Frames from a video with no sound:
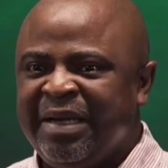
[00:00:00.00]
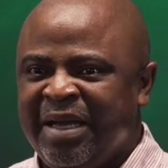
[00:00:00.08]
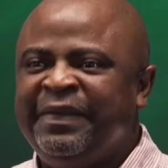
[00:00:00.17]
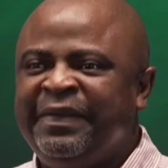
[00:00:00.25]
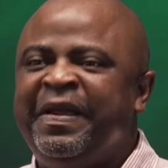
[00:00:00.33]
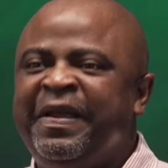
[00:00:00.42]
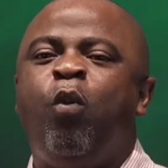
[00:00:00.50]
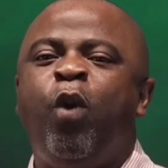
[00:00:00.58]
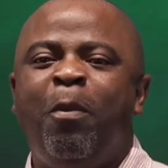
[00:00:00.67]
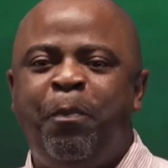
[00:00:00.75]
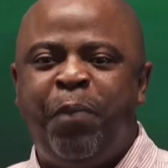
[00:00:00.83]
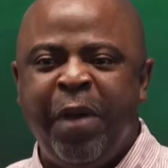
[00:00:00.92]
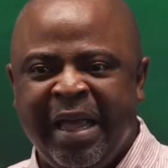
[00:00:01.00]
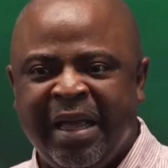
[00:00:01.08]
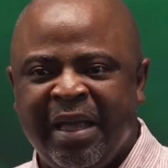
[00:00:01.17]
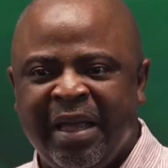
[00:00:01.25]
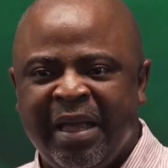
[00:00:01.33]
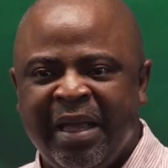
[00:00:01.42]
they will pay.
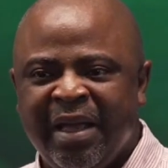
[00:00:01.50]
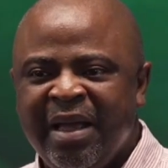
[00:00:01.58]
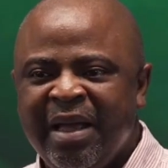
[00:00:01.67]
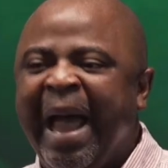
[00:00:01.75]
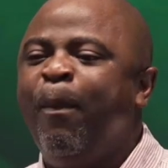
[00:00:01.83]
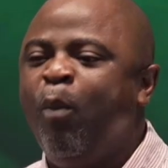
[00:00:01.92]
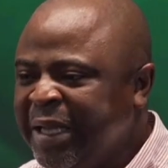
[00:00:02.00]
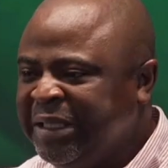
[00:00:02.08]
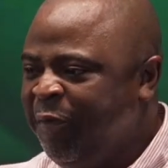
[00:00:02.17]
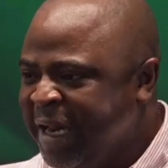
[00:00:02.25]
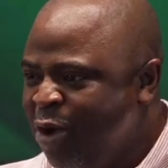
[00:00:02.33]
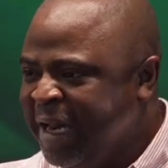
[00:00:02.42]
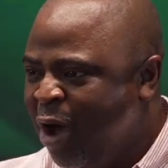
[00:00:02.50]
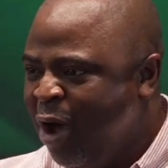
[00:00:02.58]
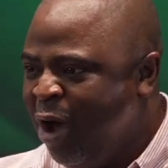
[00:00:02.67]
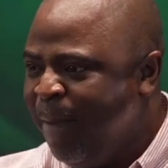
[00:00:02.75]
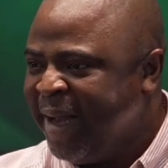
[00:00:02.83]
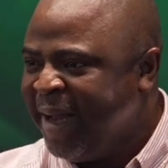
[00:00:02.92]
I'm waiting for the number
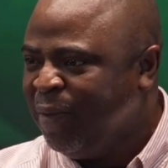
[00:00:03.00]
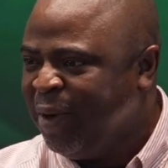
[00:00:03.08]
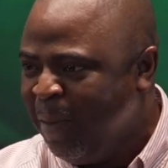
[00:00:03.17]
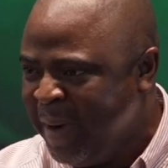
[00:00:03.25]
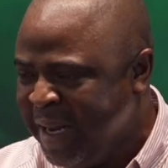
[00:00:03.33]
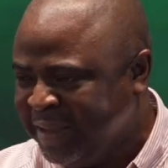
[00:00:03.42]
to be complete.